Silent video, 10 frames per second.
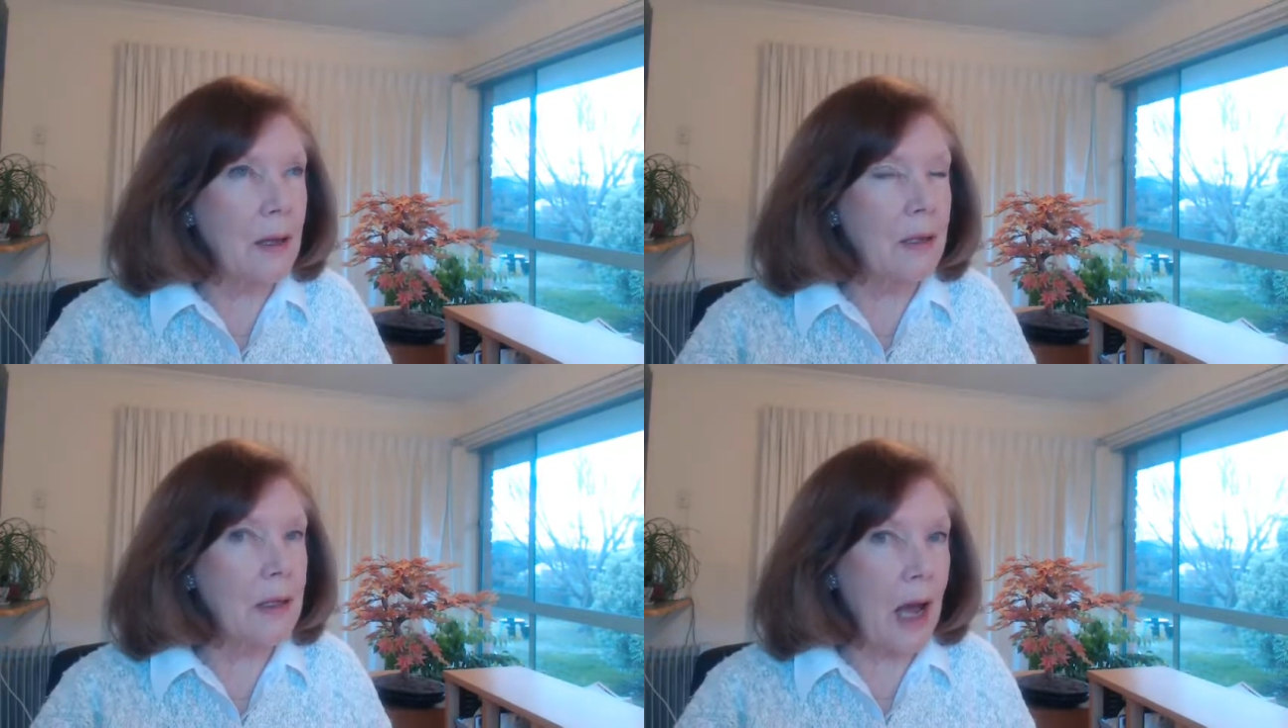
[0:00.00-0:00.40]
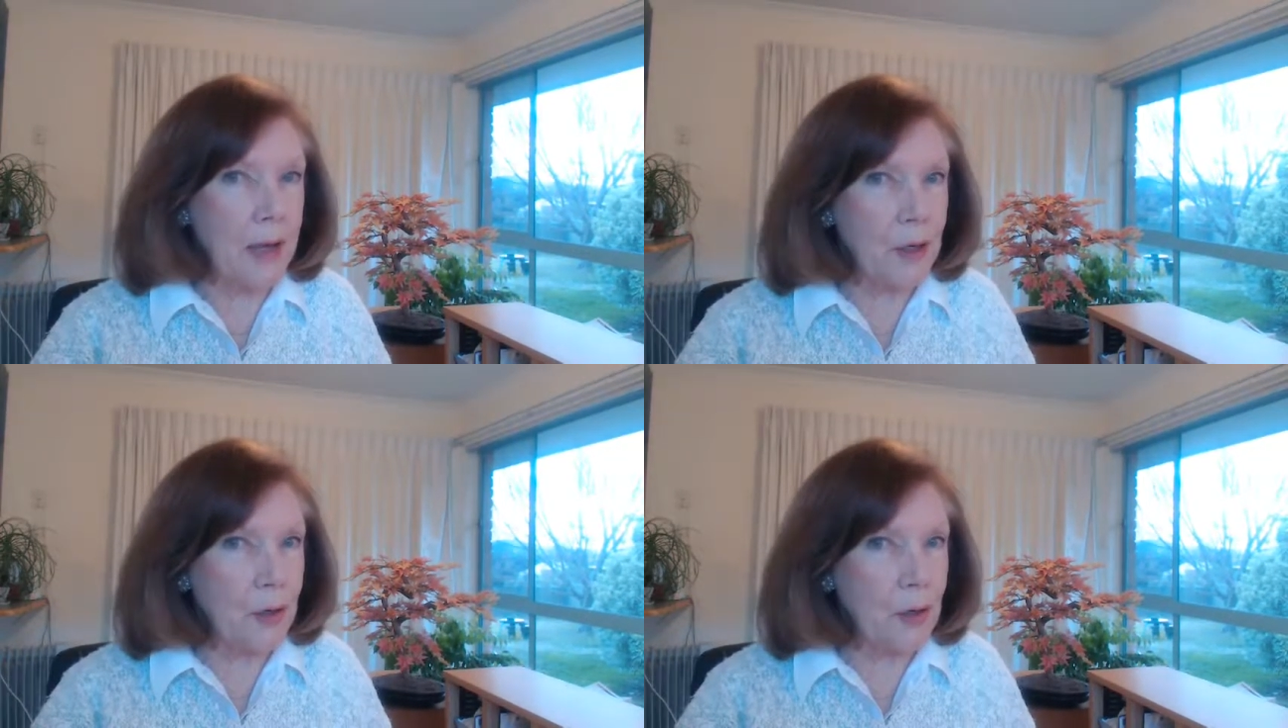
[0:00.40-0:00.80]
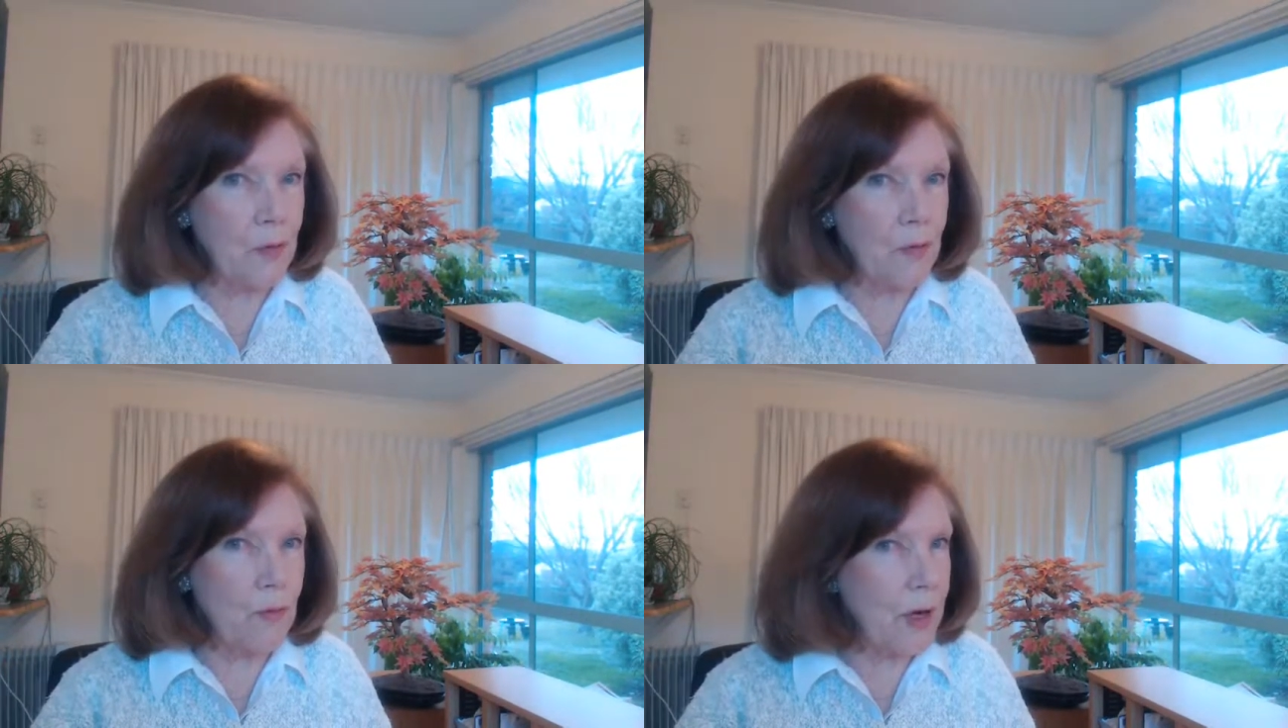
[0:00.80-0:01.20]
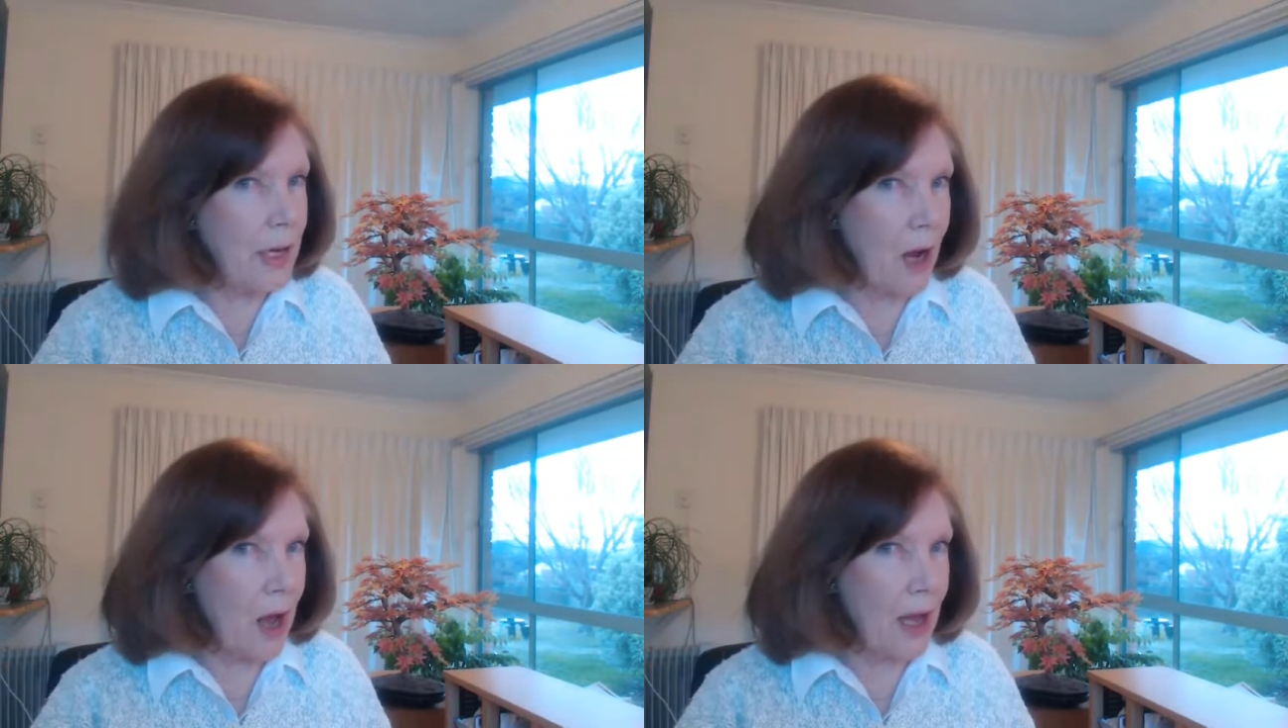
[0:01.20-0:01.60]
started to
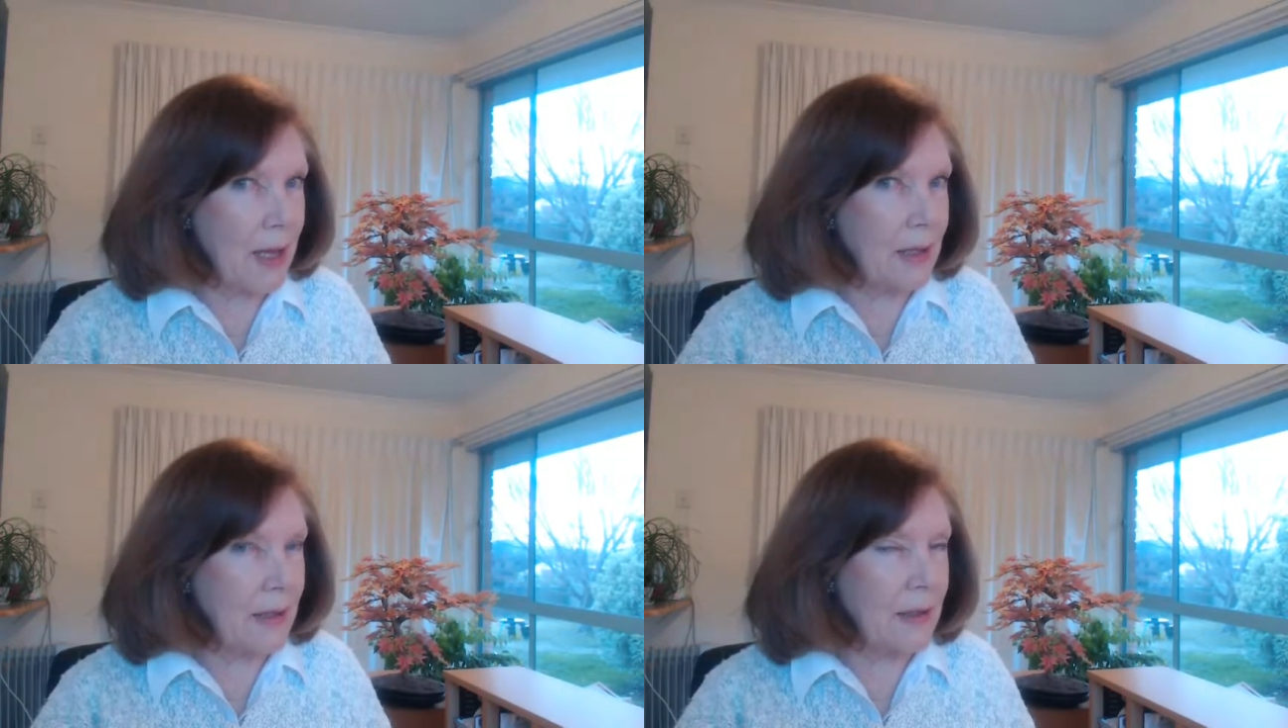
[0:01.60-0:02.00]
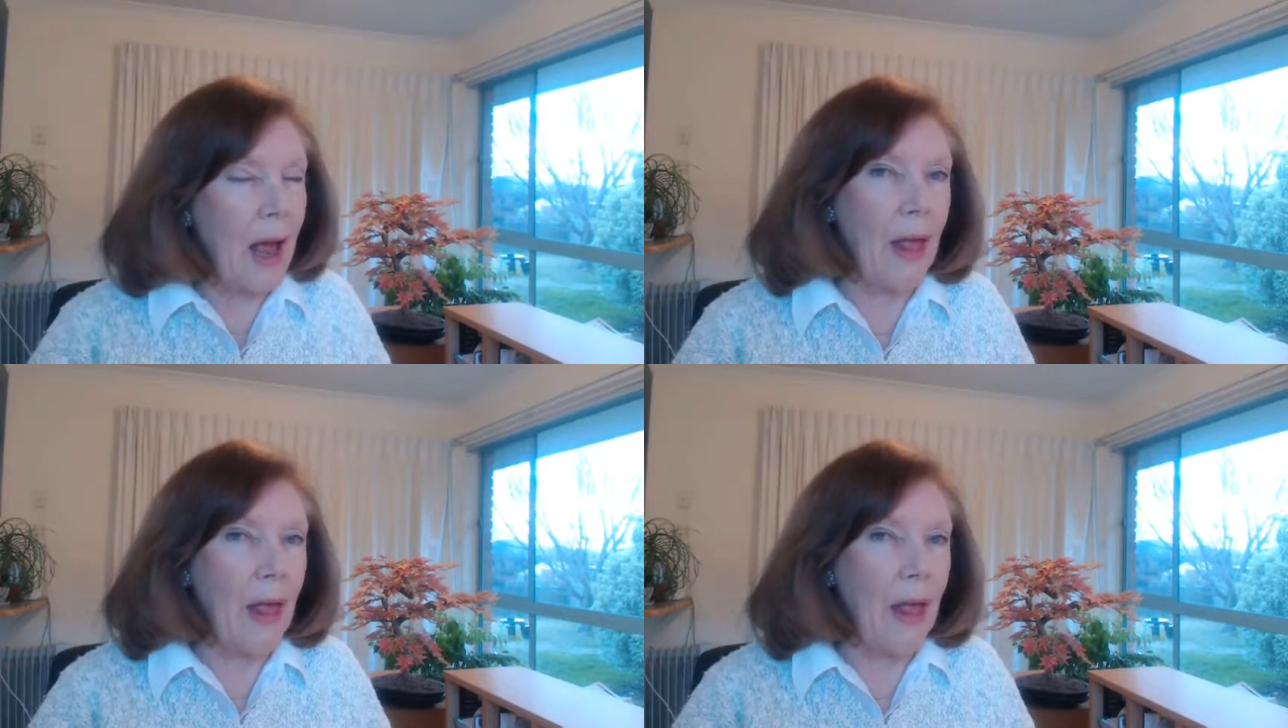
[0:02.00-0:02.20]
realise